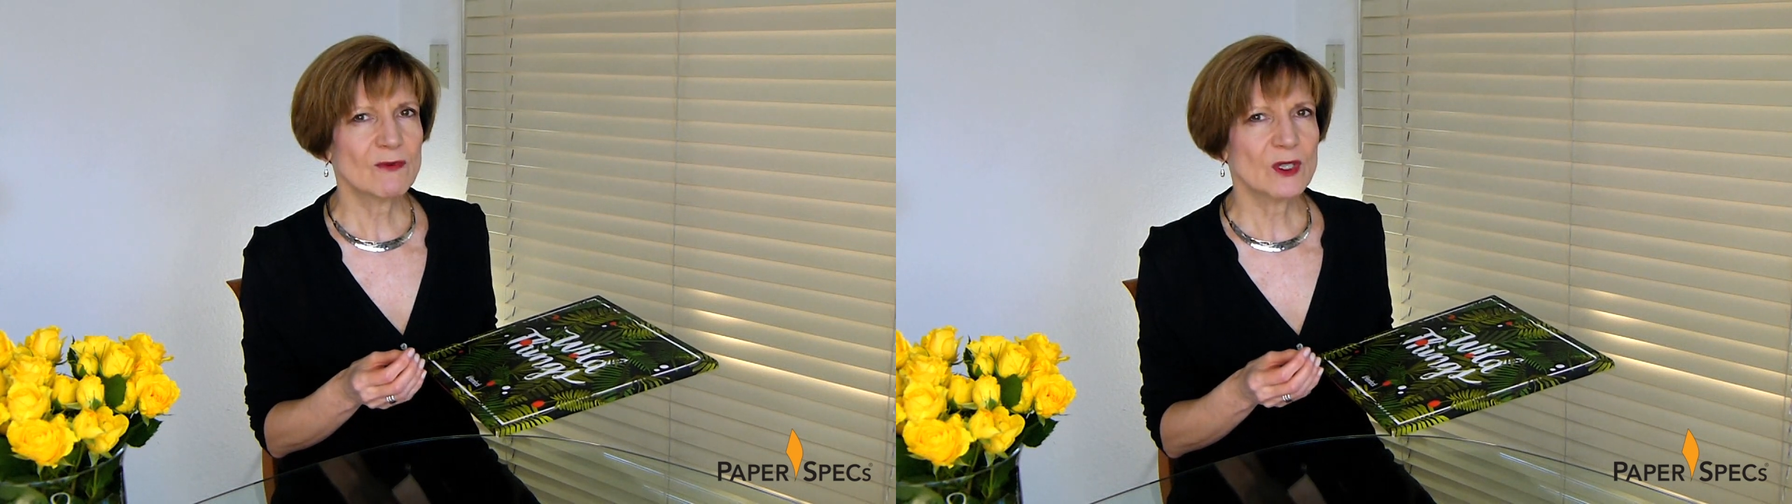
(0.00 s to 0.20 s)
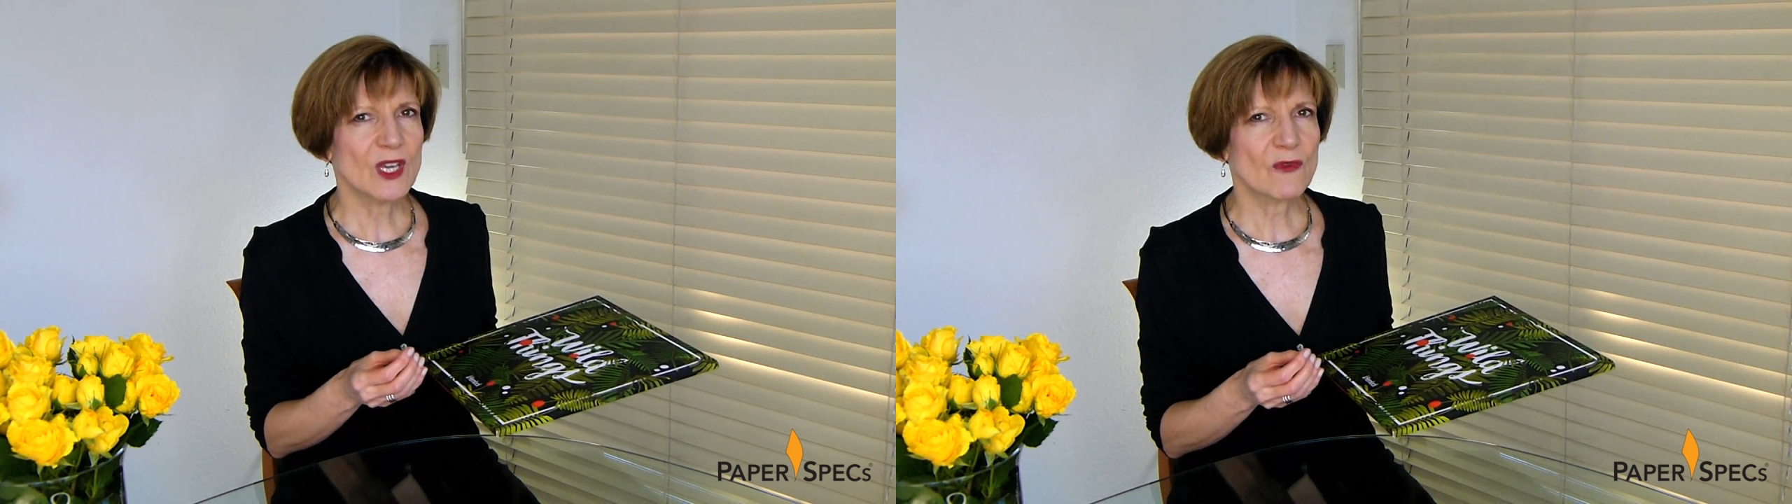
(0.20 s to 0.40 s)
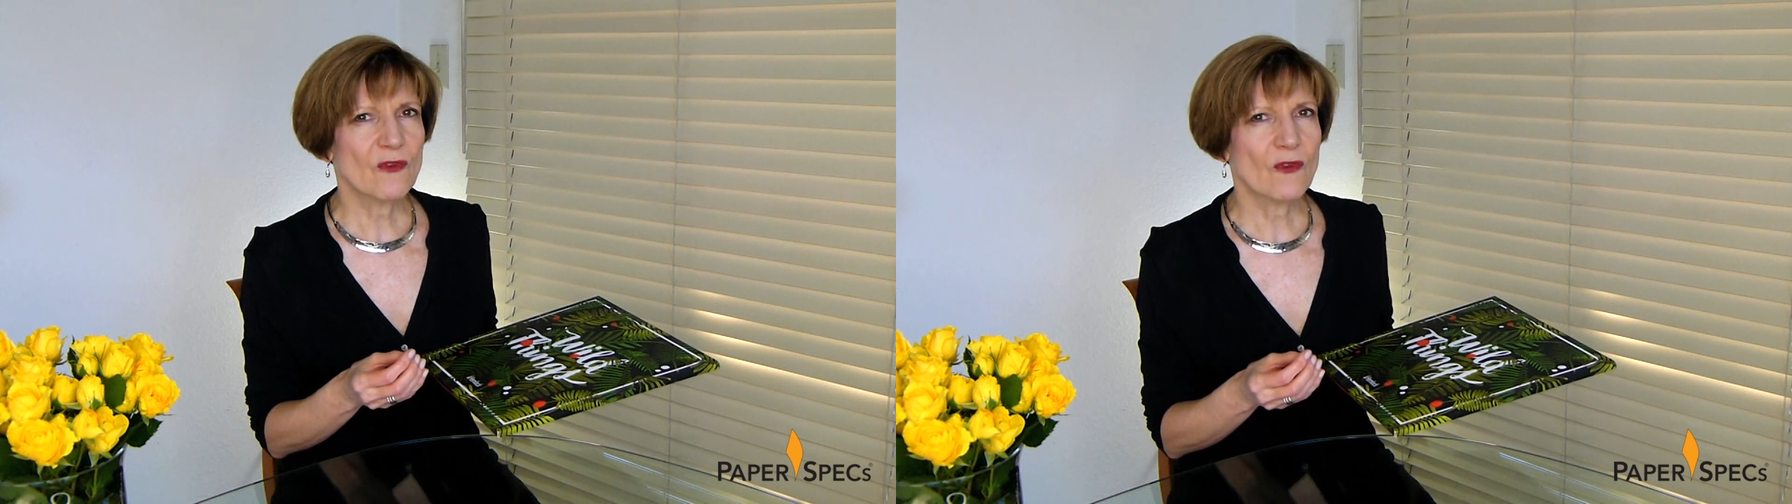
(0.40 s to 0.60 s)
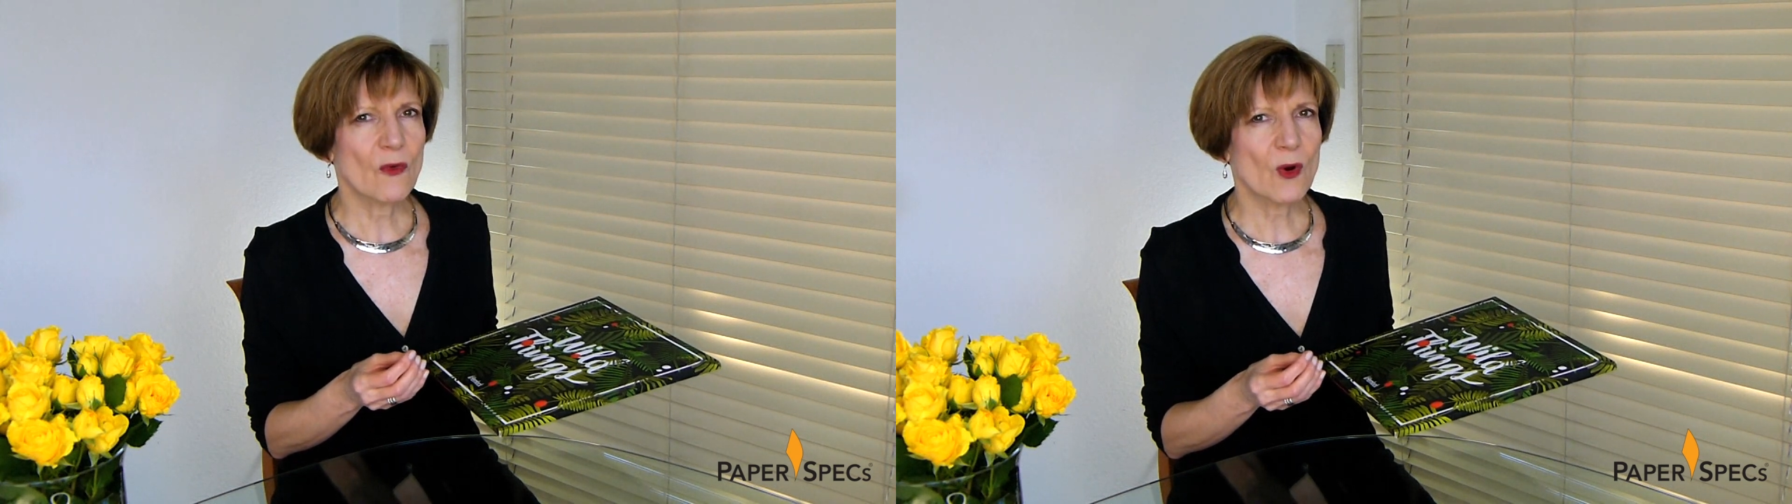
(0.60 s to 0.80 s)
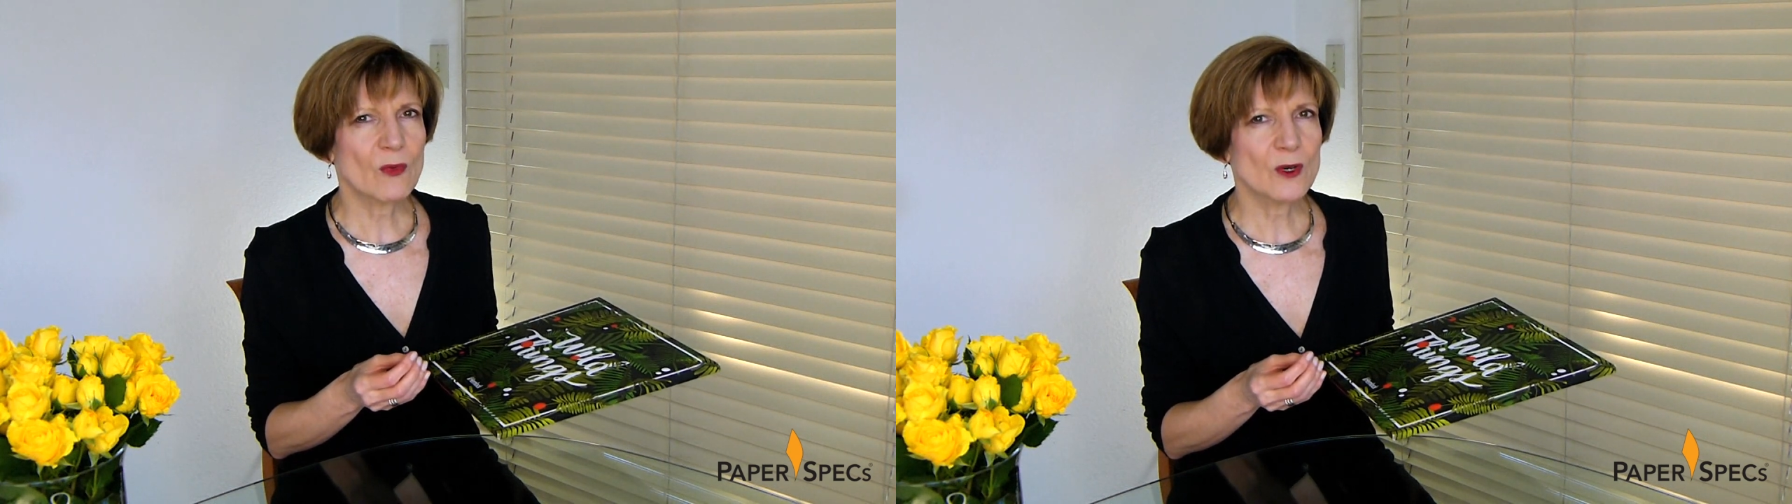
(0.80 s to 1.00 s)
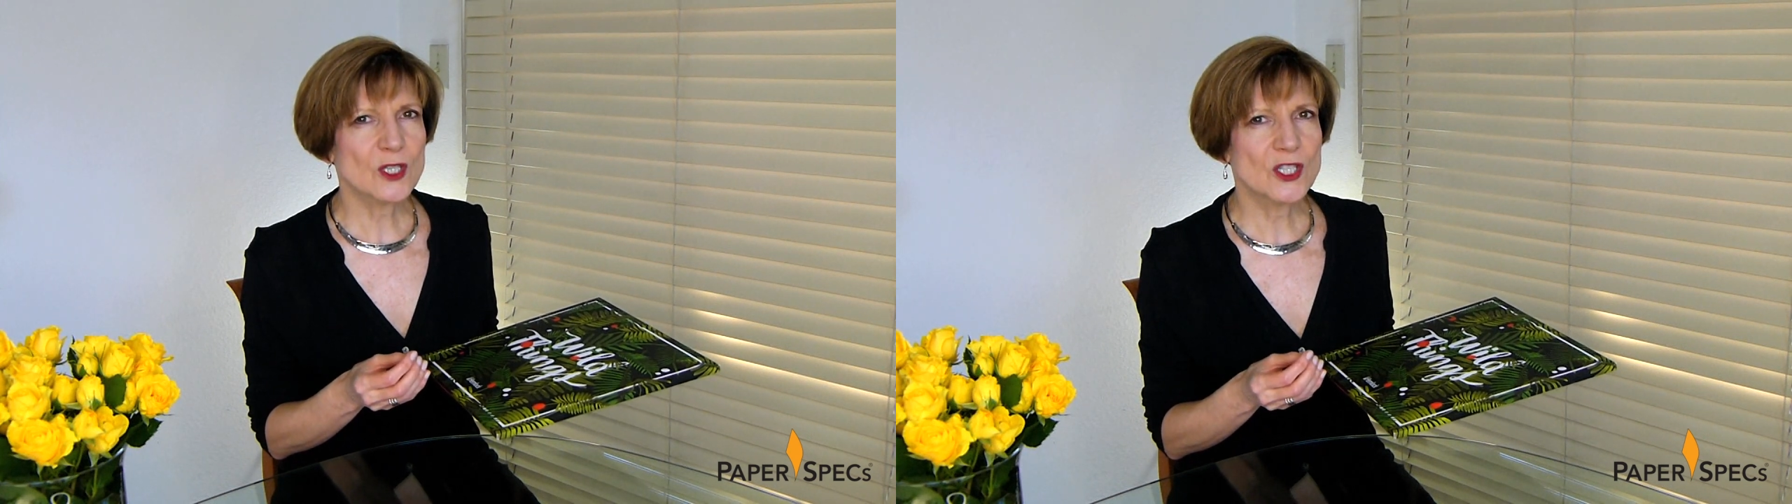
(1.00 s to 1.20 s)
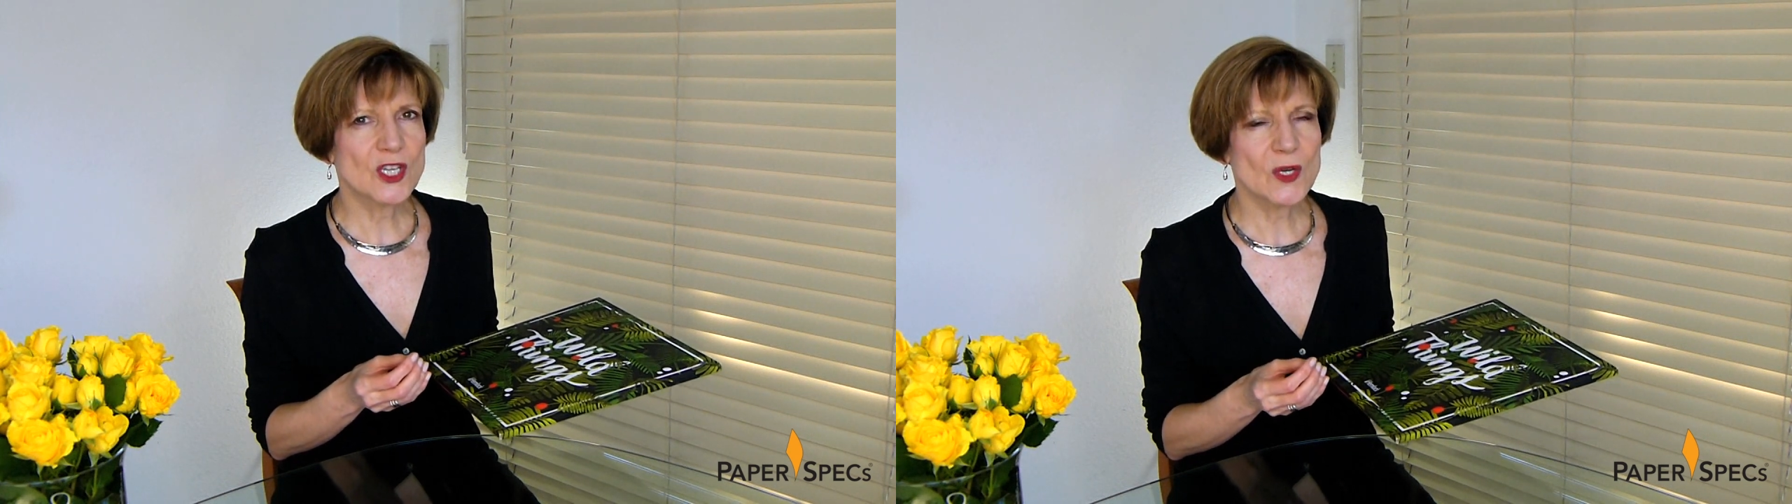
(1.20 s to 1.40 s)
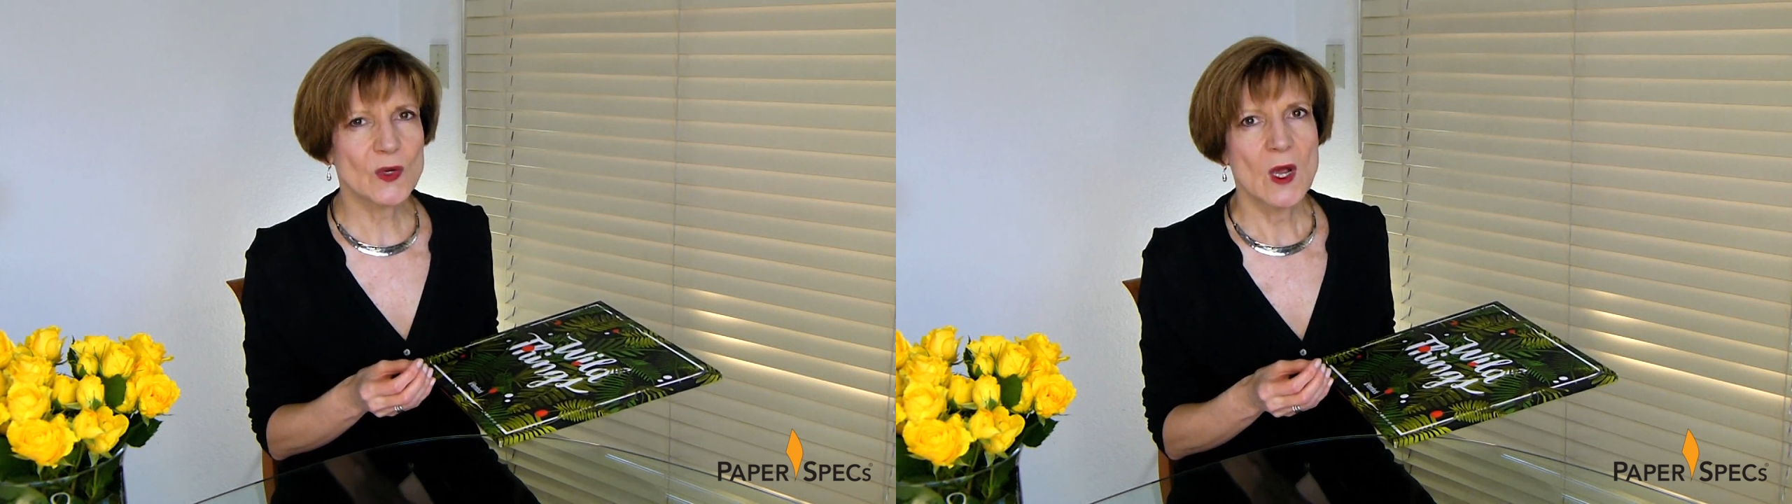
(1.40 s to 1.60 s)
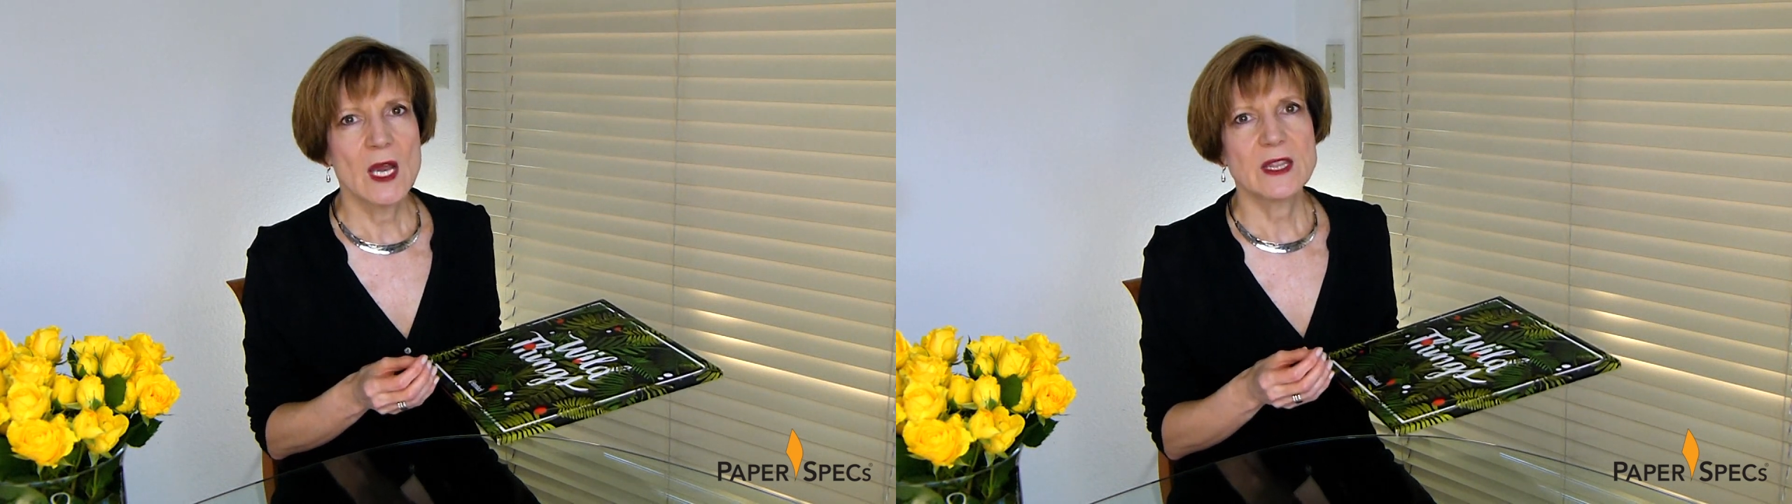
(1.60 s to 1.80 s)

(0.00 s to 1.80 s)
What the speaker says: looking forward to